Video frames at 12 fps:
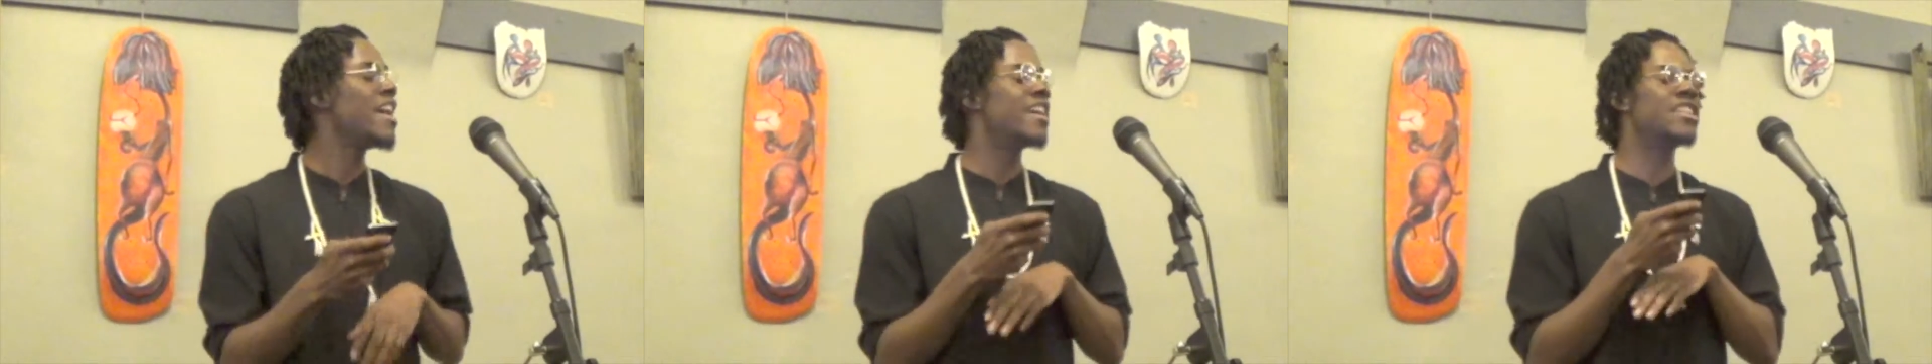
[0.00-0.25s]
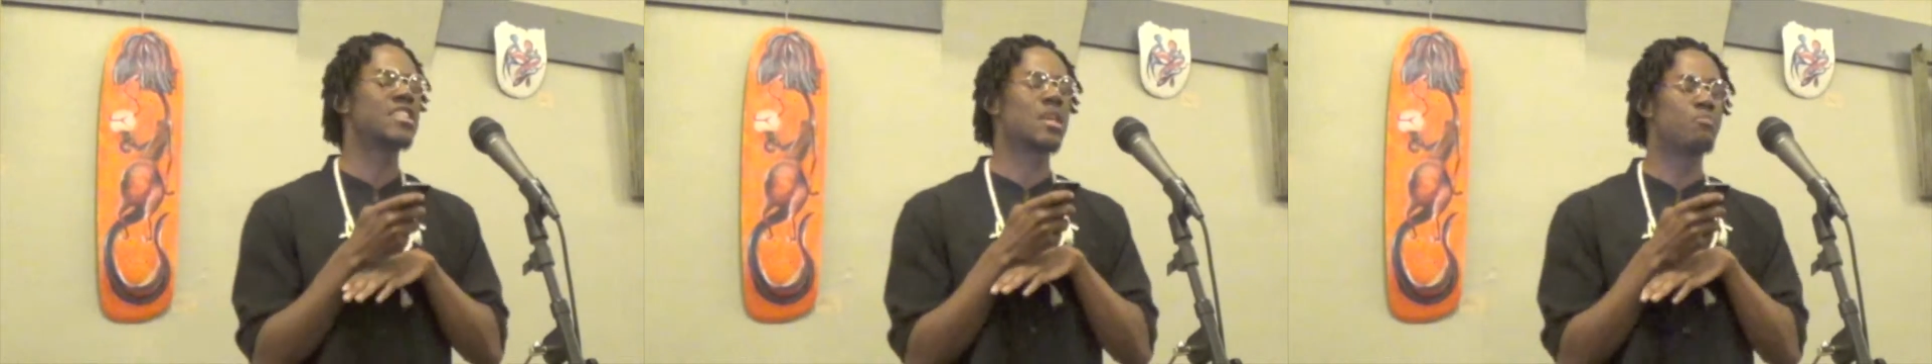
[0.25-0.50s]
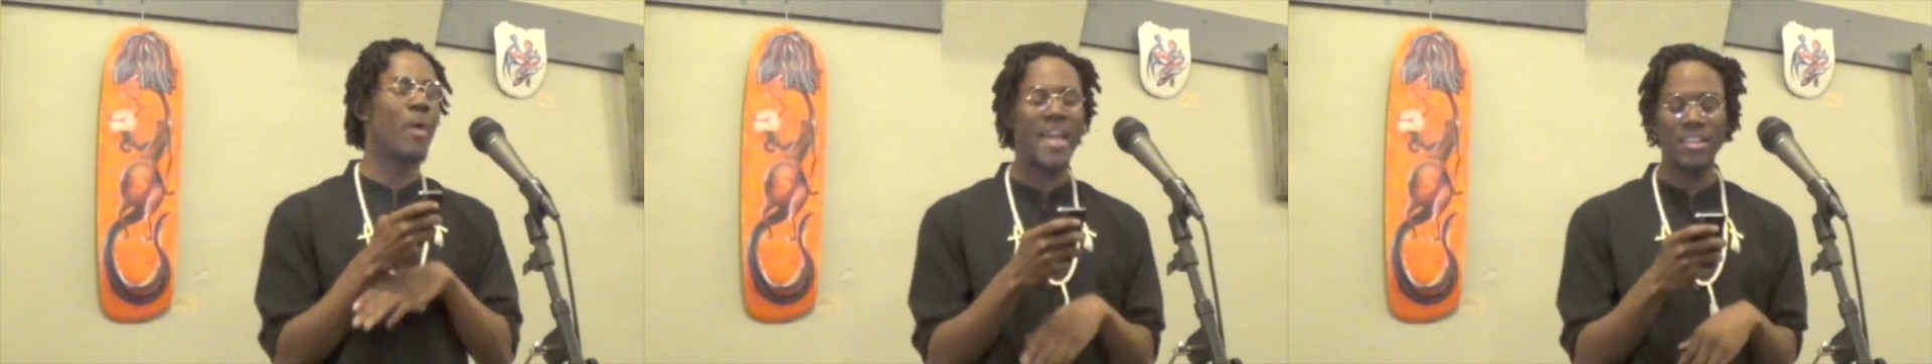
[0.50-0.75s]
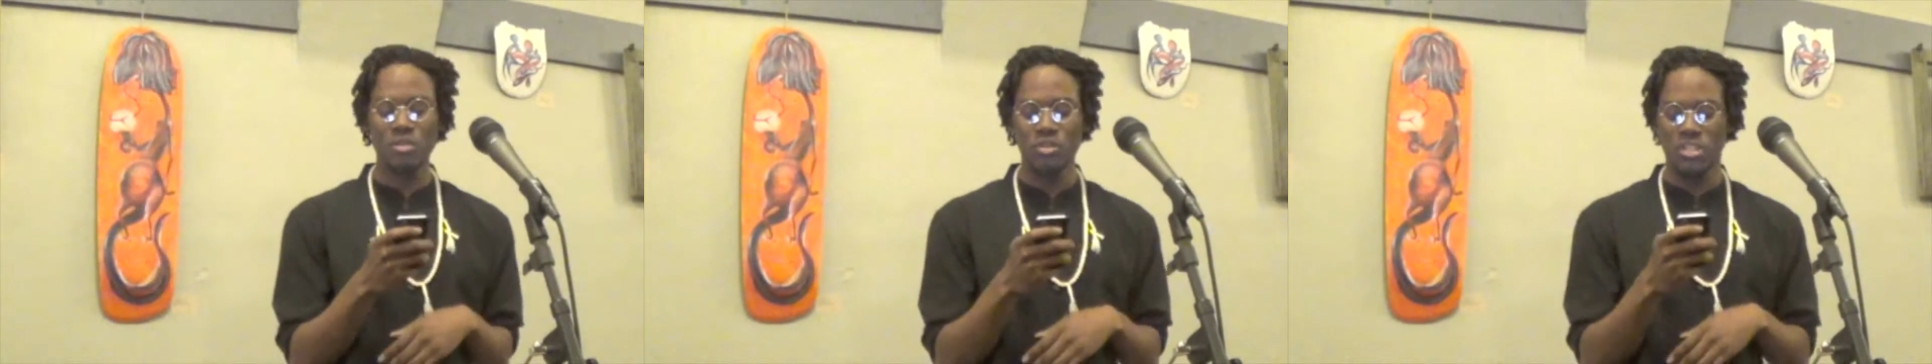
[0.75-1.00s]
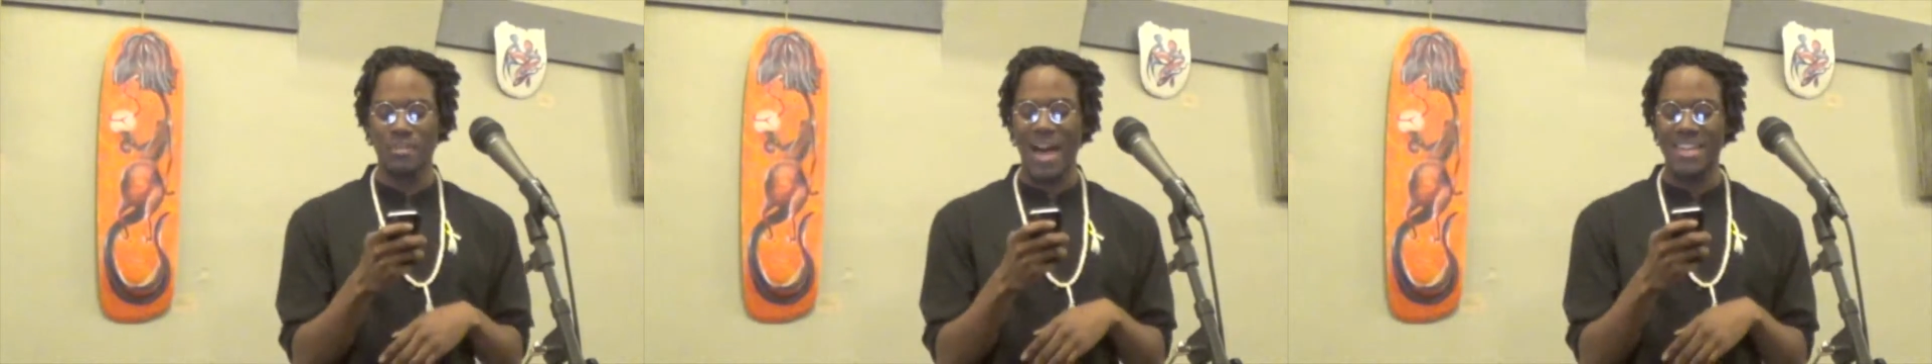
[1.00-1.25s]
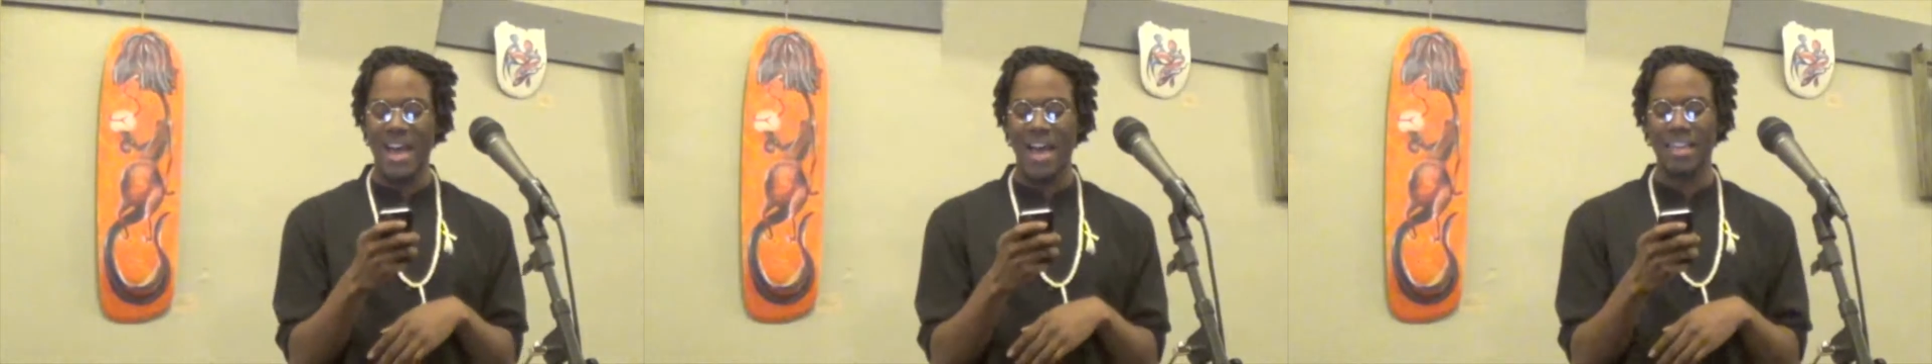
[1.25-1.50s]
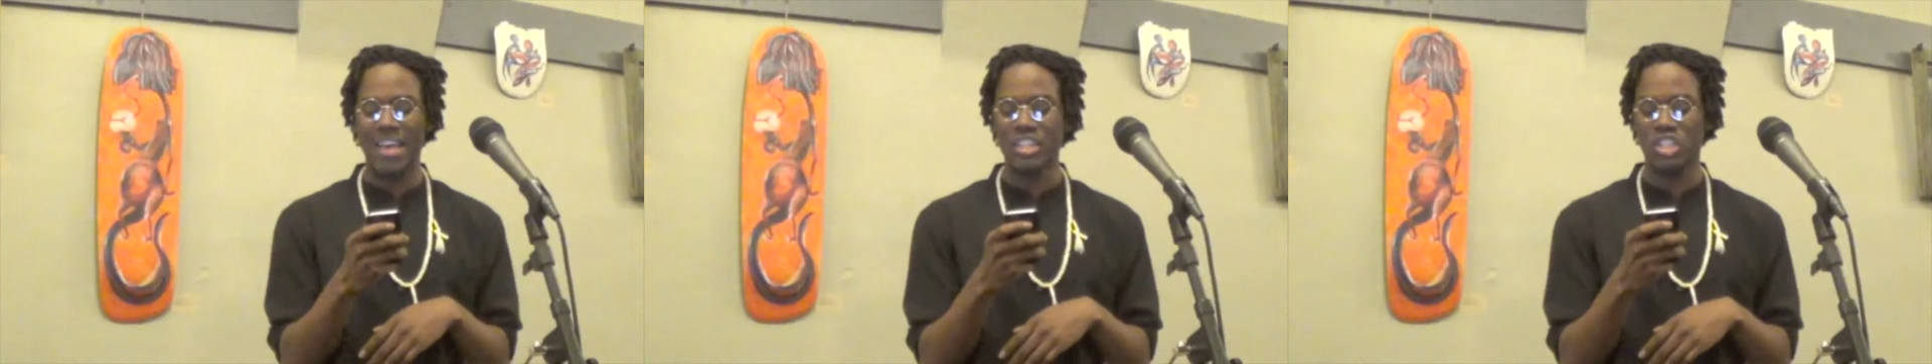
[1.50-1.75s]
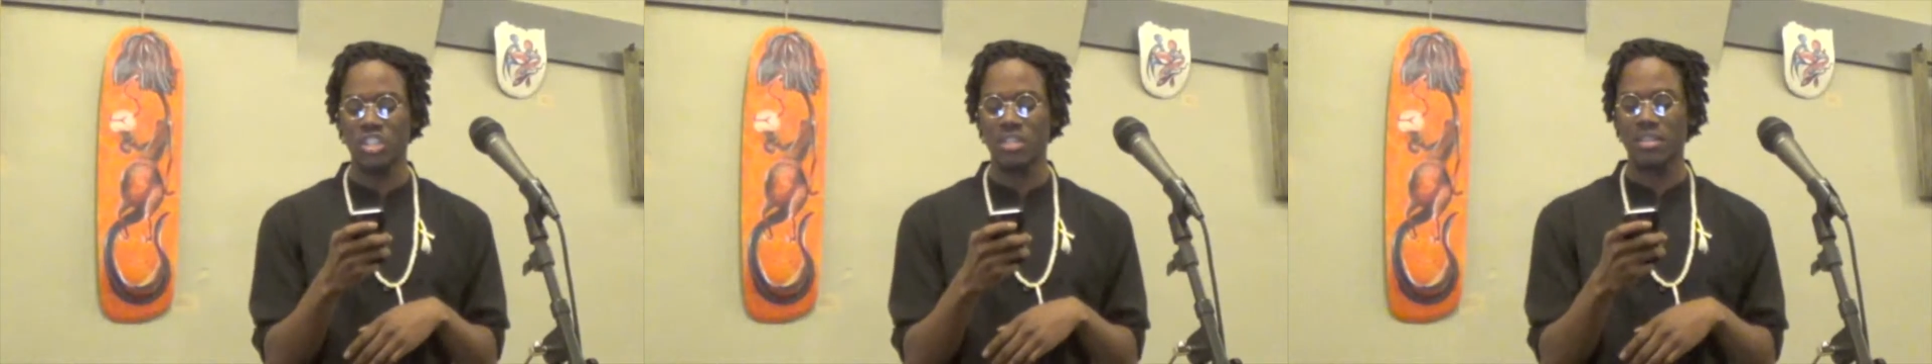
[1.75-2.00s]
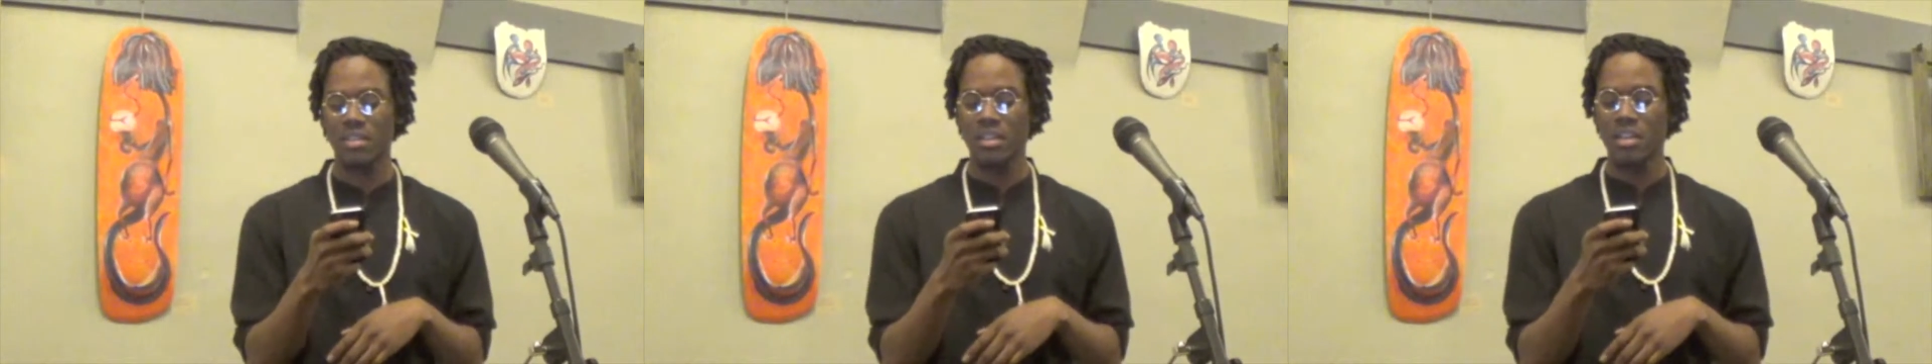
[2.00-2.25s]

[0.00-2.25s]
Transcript: it is the prelude to my annihilation.